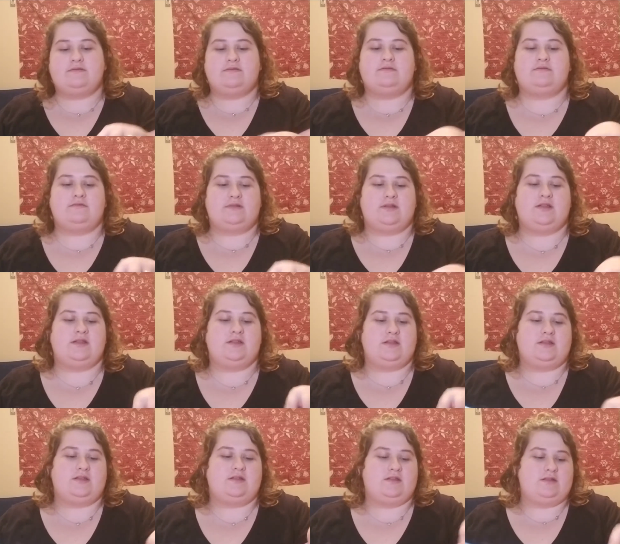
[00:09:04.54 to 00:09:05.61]

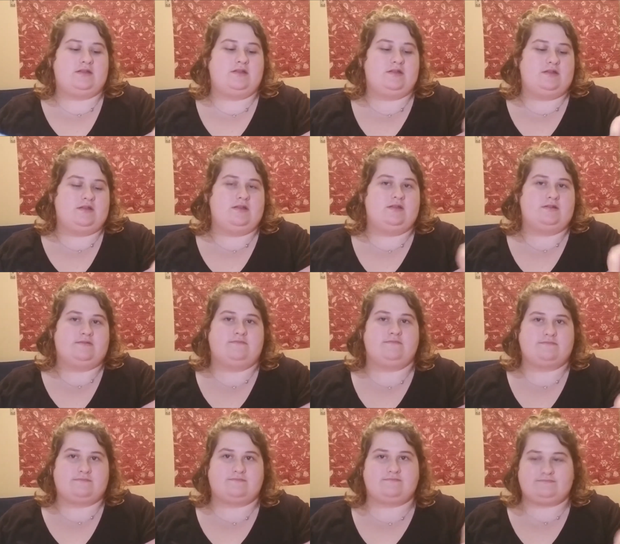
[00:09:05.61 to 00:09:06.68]

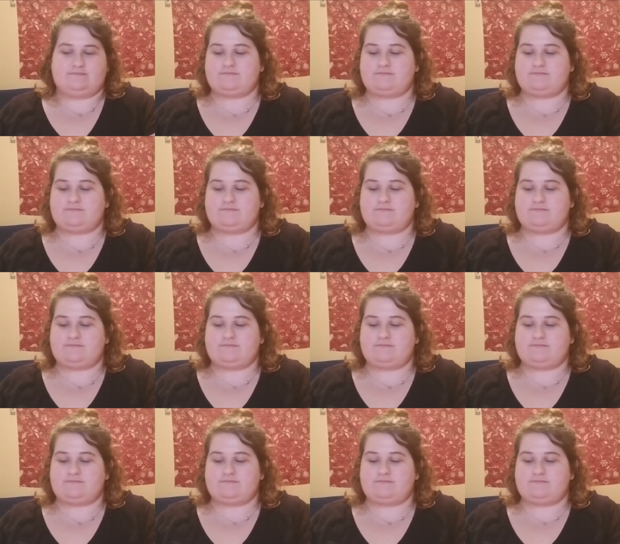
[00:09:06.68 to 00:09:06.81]
(no one is talking)